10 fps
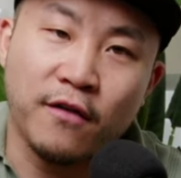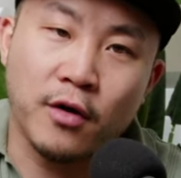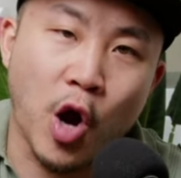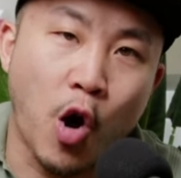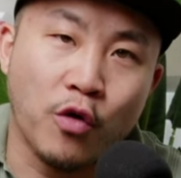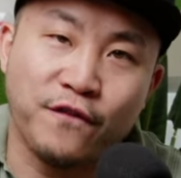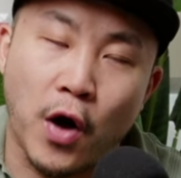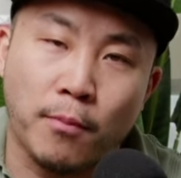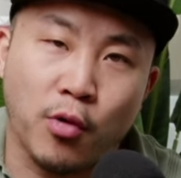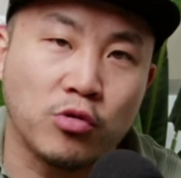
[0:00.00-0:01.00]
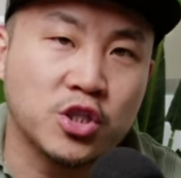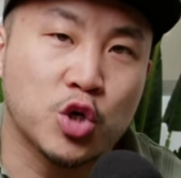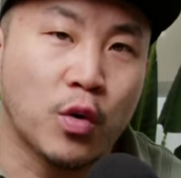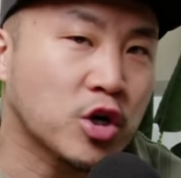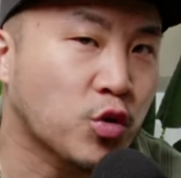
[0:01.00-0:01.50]
Code FUNBROS,
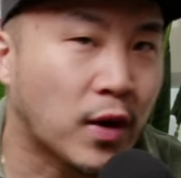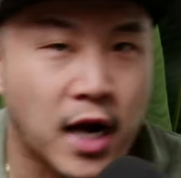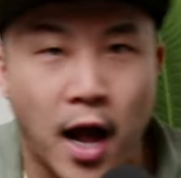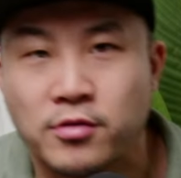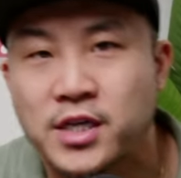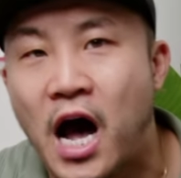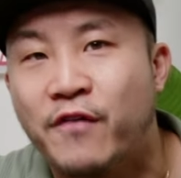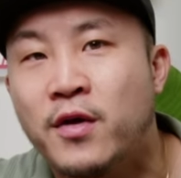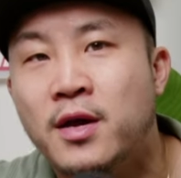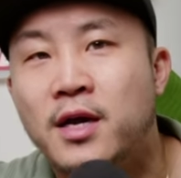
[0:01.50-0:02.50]
$220 off.